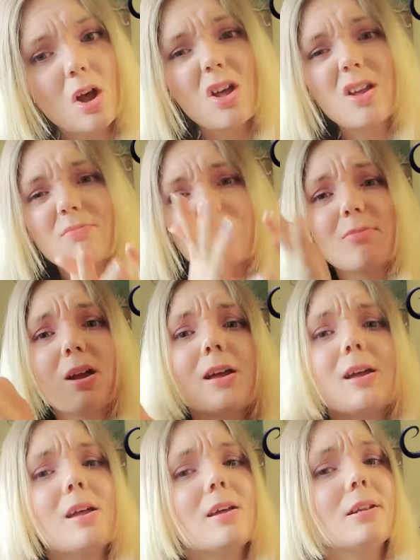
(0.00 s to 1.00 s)
in
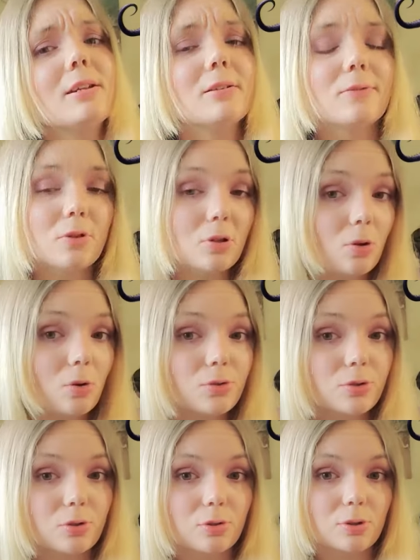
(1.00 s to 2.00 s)
many different
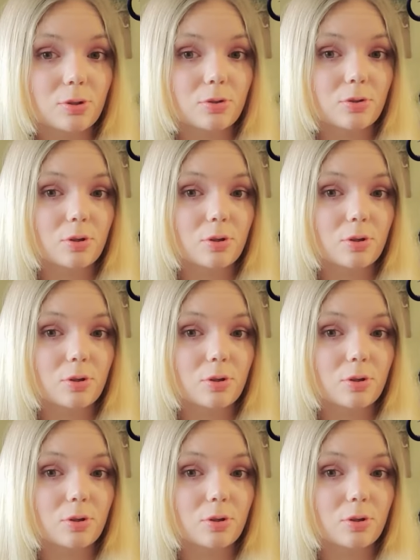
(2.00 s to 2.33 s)
cultures.